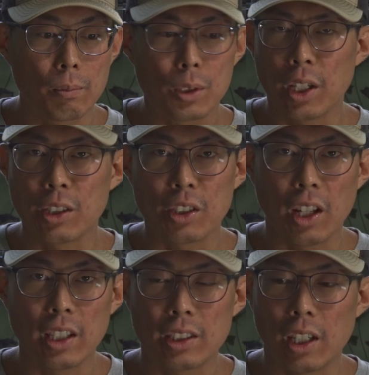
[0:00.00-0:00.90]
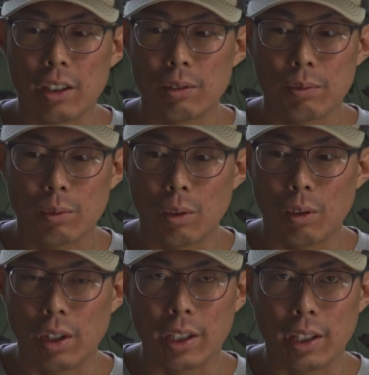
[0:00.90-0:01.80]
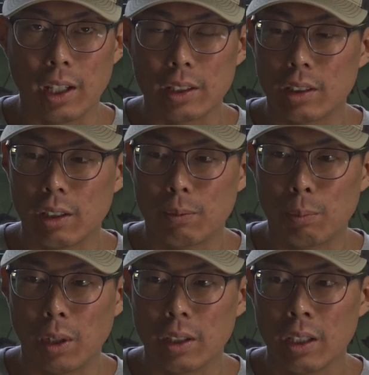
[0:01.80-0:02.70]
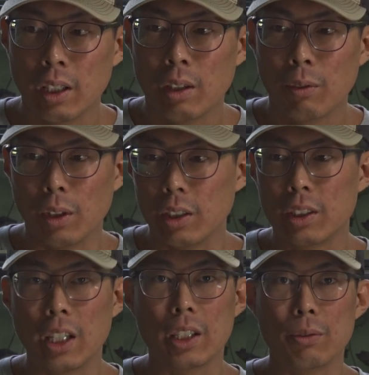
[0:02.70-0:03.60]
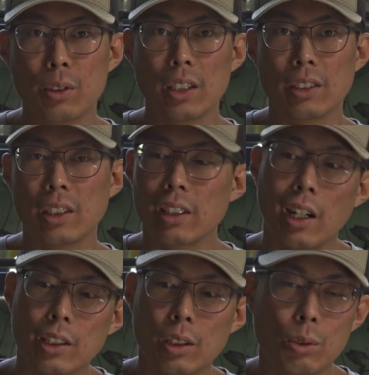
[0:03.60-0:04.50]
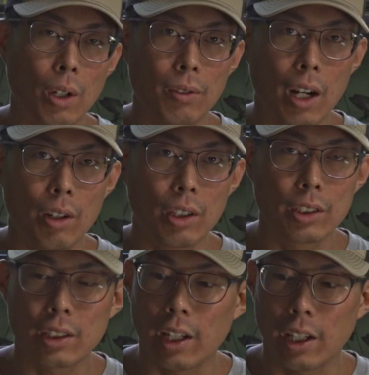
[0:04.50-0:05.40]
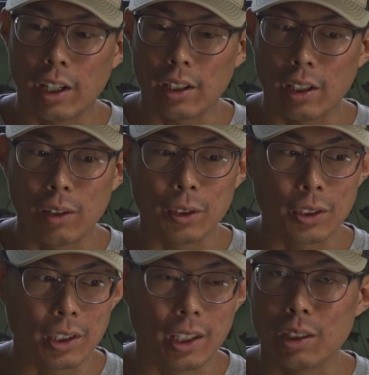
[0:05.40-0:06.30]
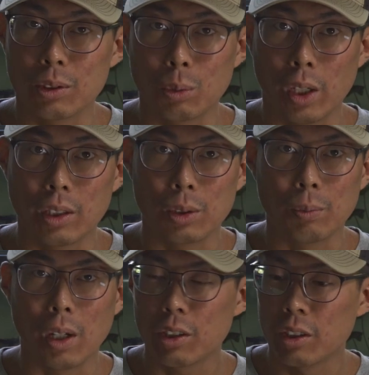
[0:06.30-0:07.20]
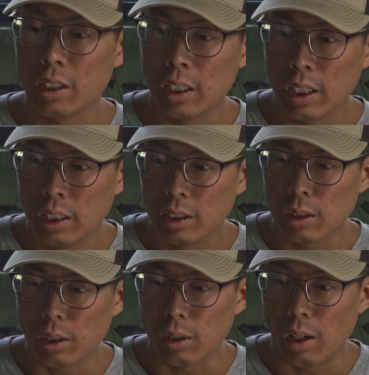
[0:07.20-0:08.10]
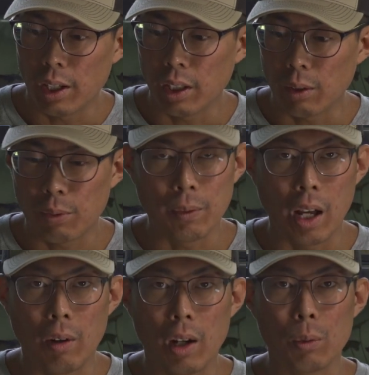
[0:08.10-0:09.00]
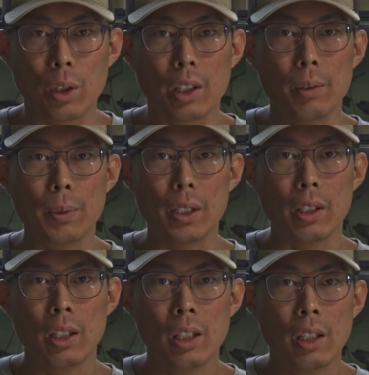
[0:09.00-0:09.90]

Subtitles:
change your lights out or any of that stuff. But for the sake of testing, I did 12 hours, and obviously that was way too much. So I think from now on, we're gonna be